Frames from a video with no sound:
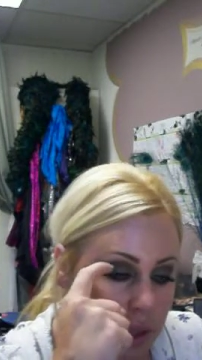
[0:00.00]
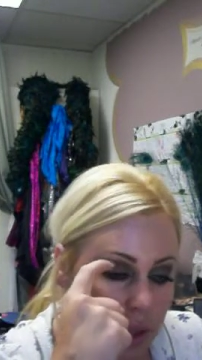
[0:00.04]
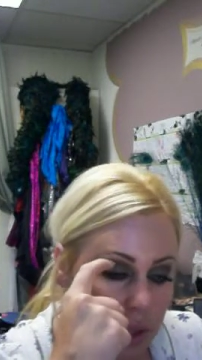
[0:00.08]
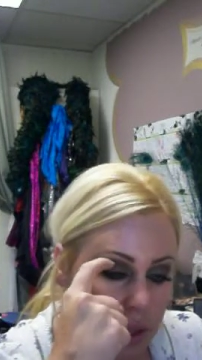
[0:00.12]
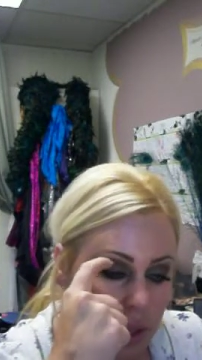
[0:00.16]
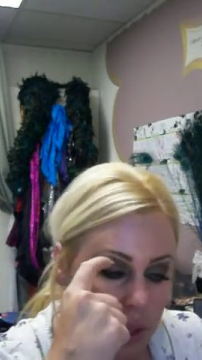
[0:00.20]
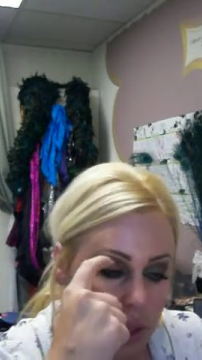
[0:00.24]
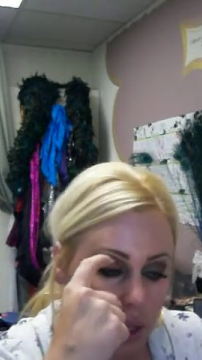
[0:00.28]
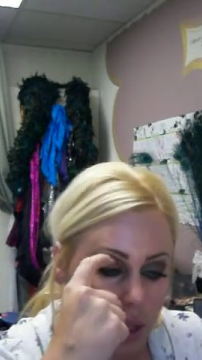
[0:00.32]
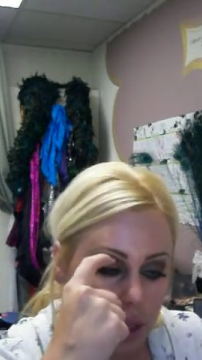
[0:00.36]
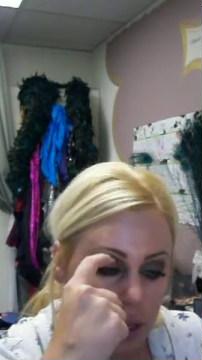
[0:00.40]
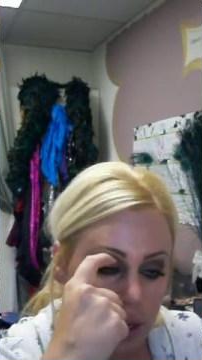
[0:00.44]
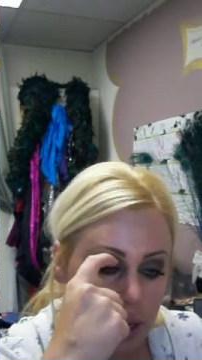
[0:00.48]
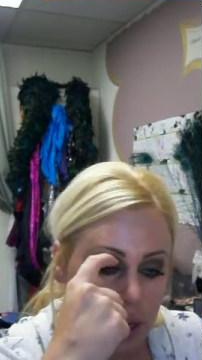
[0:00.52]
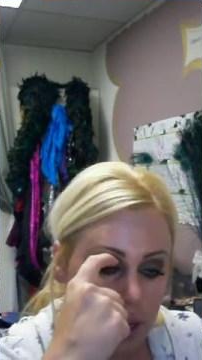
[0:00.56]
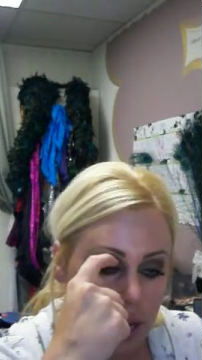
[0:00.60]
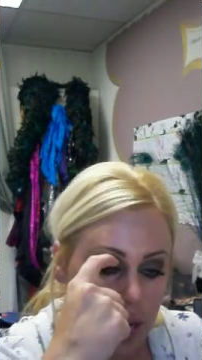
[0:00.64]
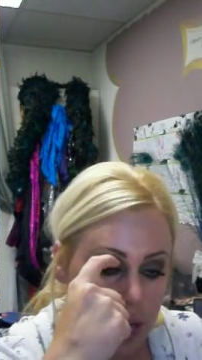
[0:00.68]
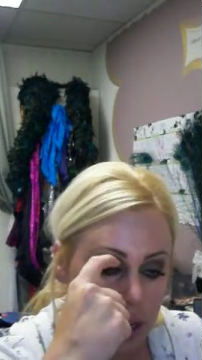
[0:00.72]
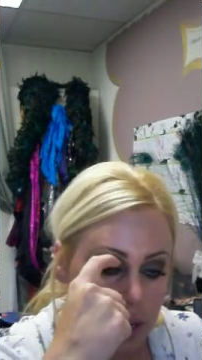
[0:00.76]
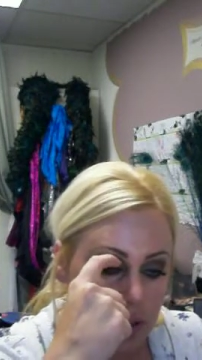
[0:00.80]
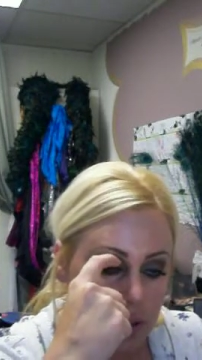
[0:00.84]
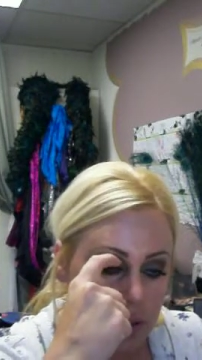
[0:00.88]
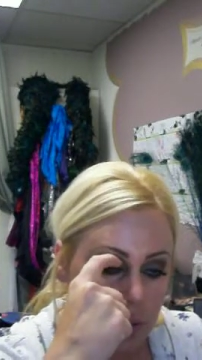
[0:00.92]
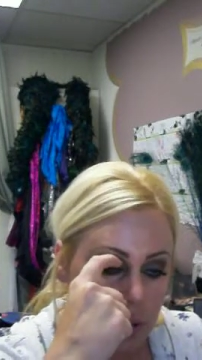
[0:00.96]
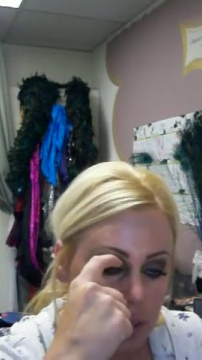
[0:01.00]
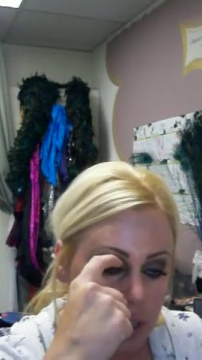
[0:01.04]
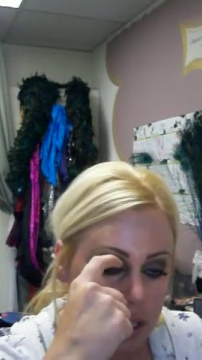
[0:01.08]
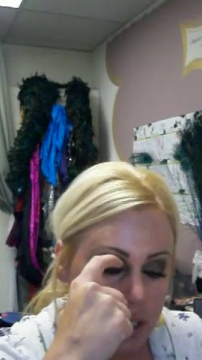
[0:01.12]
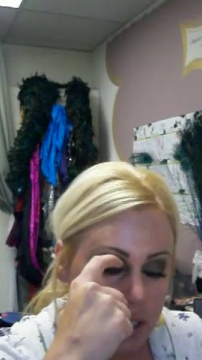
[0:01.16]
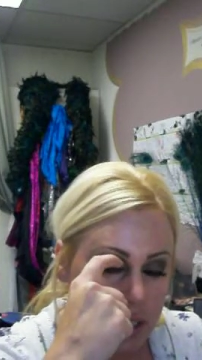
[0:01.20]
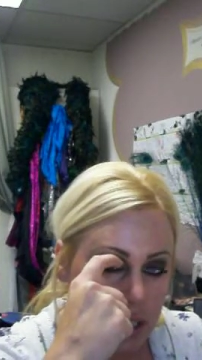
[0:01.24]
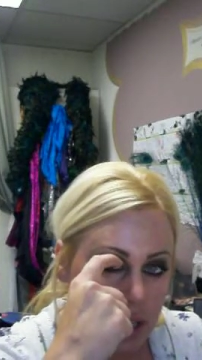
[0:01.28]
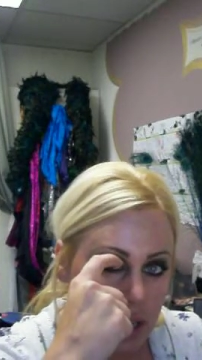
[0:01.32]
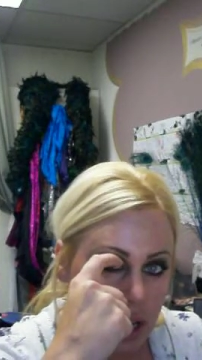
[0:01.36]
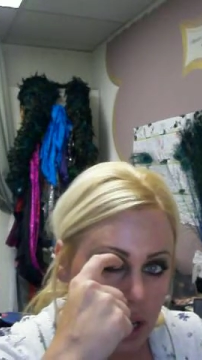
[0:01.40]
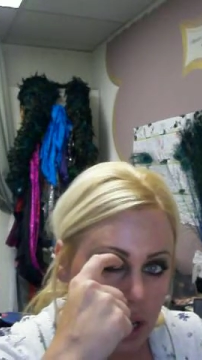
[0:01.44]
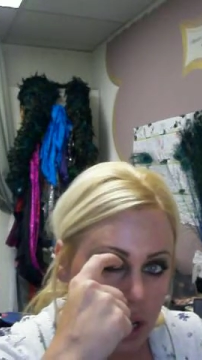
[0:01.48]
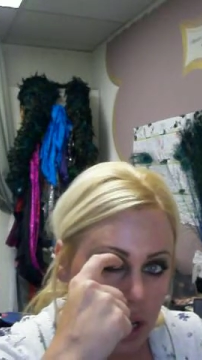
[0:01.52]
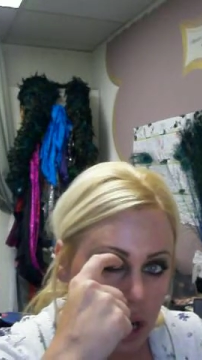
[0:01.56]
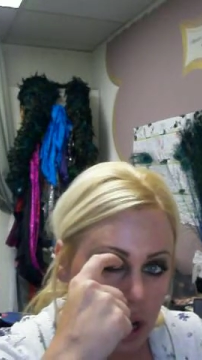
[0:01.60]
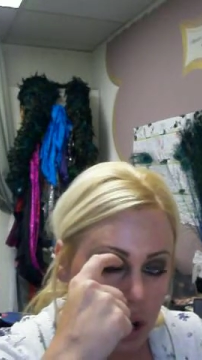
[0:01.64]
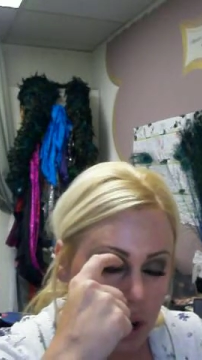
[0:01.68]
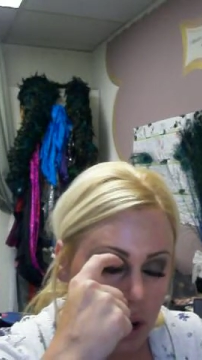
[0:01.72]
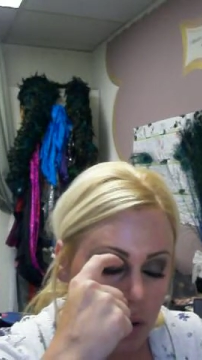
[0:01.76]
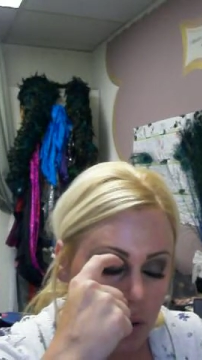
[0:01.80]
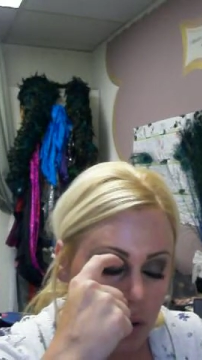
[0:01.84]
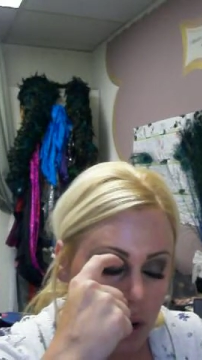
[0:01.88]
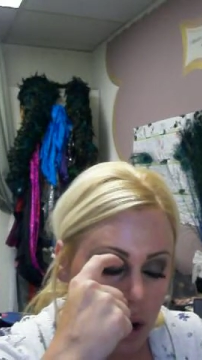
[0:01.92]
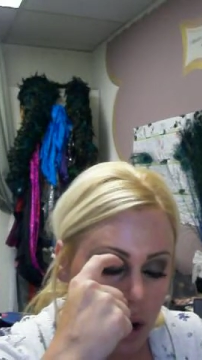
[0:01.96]
The next one is going to
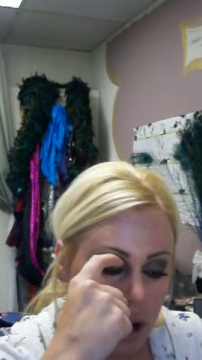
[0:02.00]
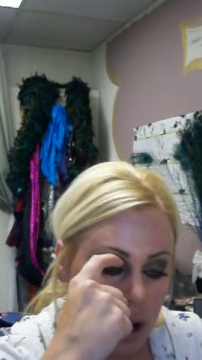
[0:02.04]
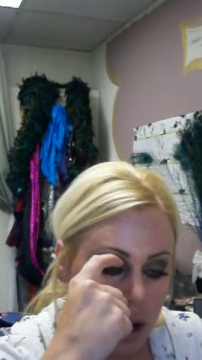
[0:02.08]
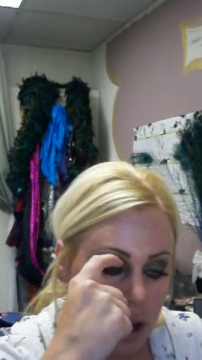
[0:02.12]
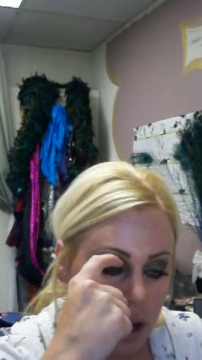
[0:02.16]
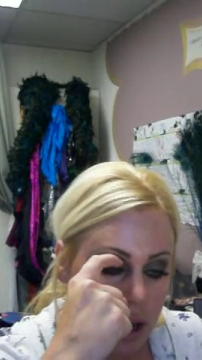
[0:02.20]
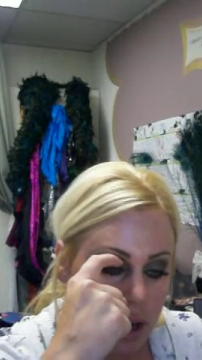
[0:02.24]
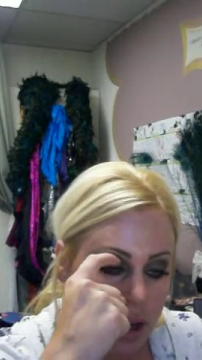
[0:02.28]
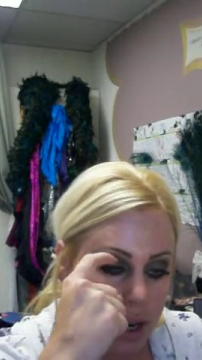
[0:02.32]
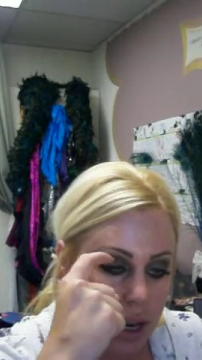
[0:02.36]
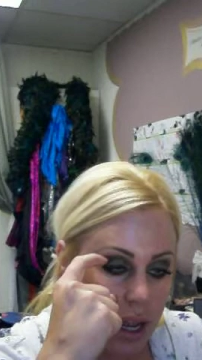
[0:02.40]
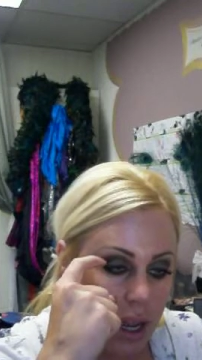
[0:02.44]
go on